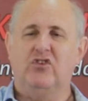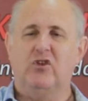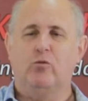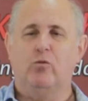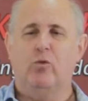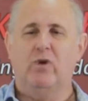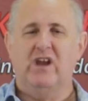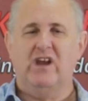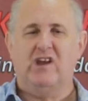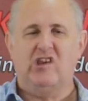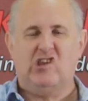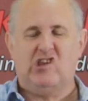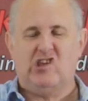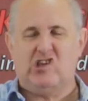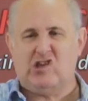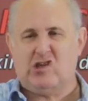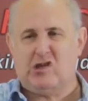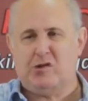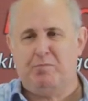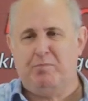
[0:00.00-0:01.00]
it will
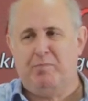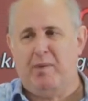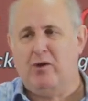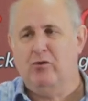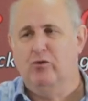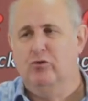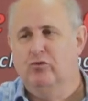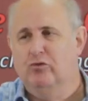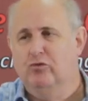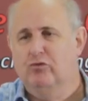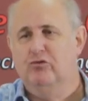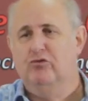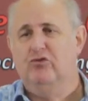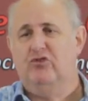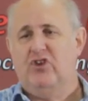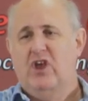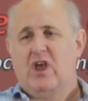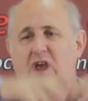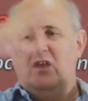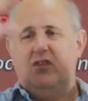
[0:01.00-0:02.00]

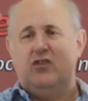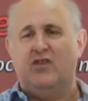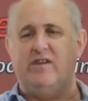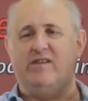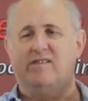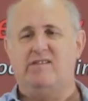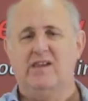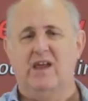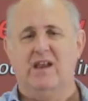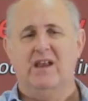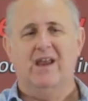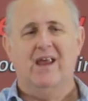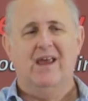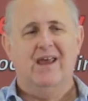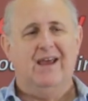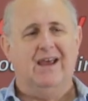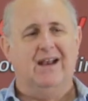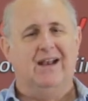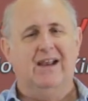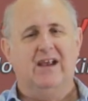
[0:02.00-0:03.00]
expose the sin.
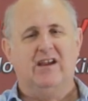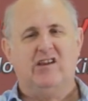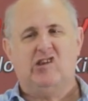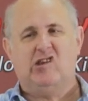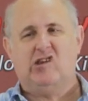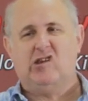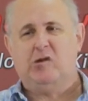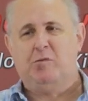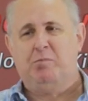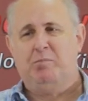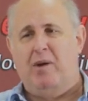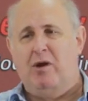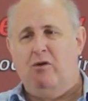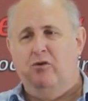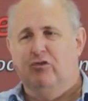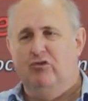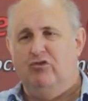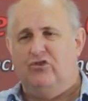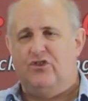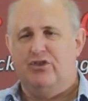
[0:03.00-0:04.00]
It'll
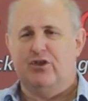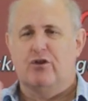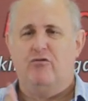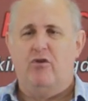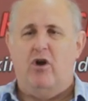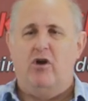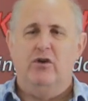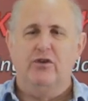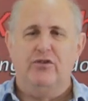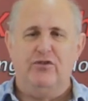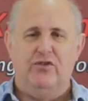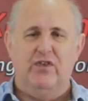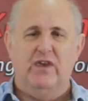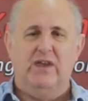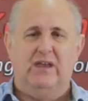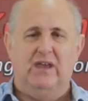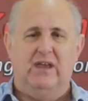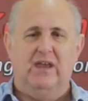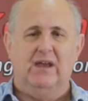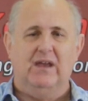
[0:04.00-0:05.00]
expose the wrong
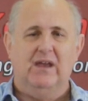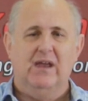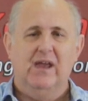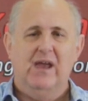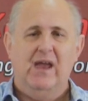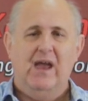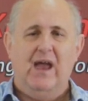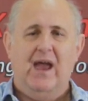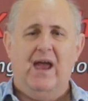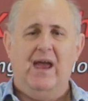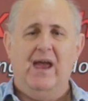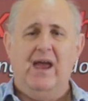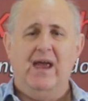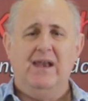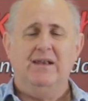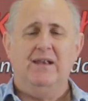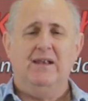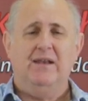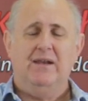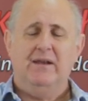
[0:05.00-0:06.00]
thinking.
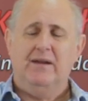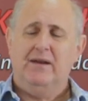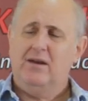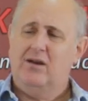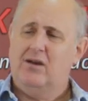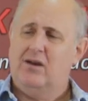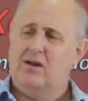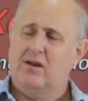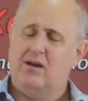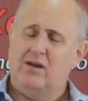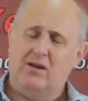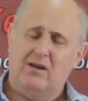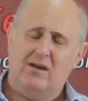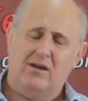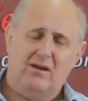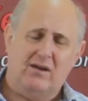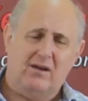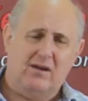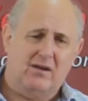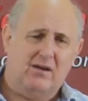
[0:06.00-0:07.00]
And
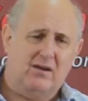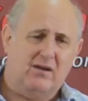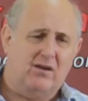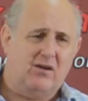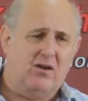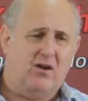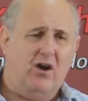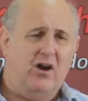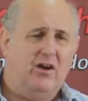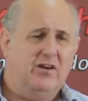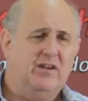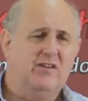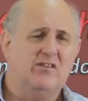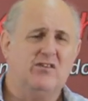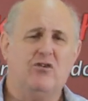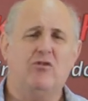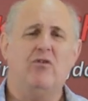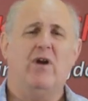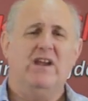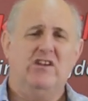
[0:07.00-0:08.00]
God is
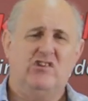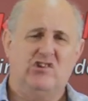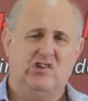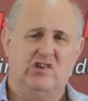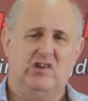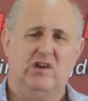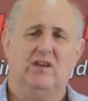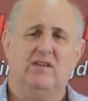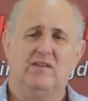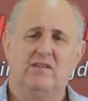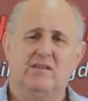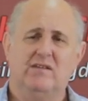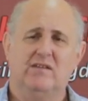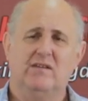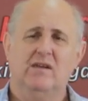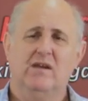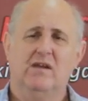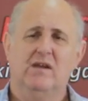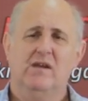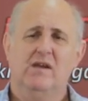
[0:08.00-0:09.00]

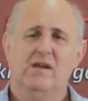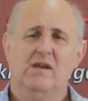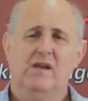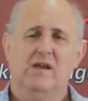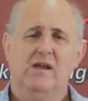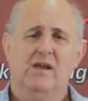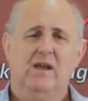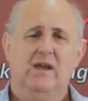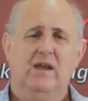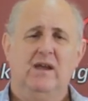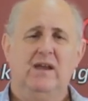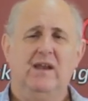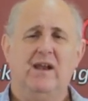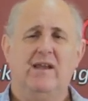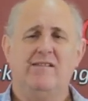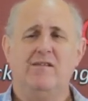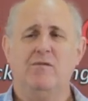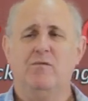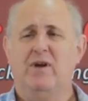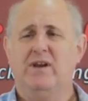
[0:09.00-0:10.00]
gracious. He
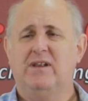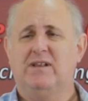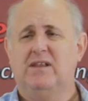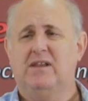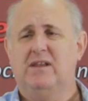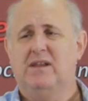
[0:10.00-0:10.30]
doesn't want